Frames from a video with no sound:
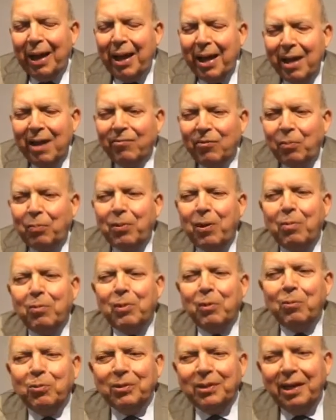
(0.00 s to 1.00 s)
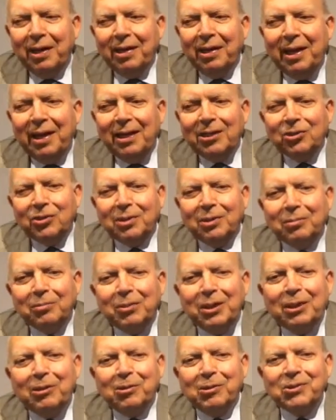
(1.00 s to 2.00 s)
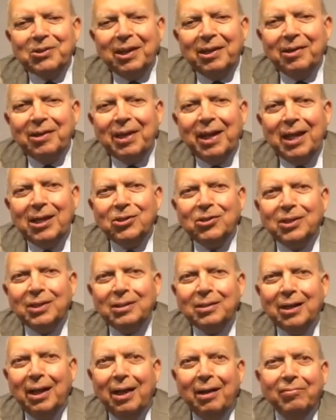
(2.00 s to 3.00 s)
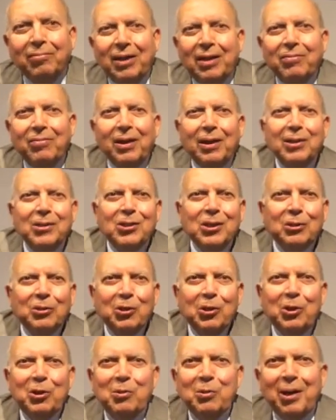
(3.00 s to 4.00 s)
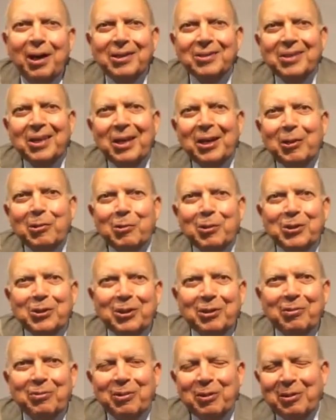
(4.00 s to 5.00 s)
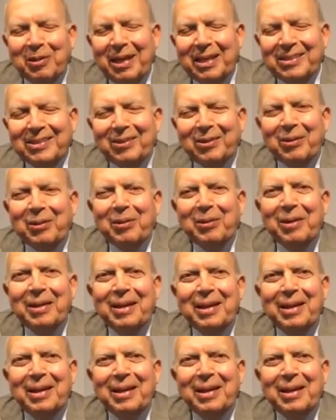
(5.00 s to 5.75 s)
I have a problem with irrigation, because irrigation, I've even listened to you asking a question a few days ago.